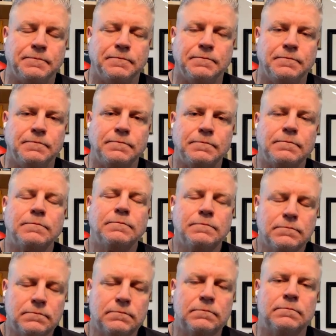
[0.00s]

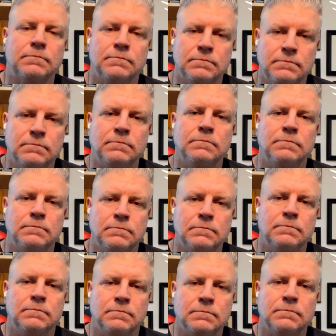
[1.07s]

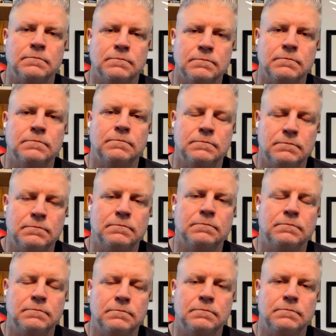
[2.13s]

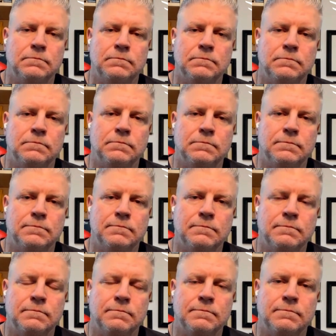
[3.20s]

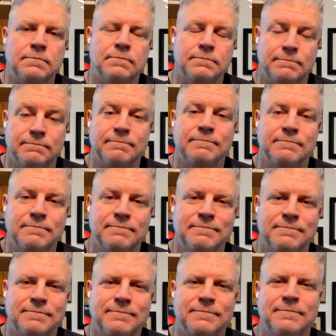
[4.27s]

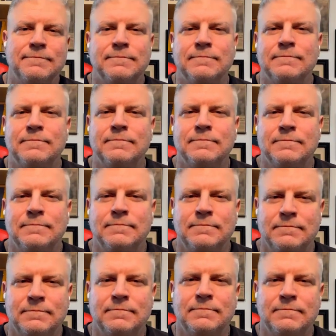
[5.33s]

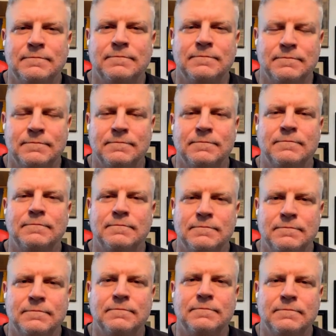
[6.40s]

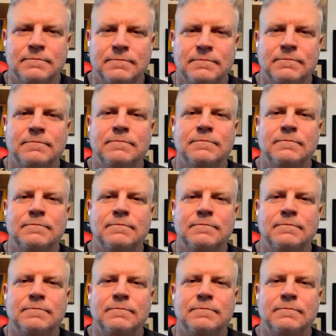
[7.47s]
[no speech]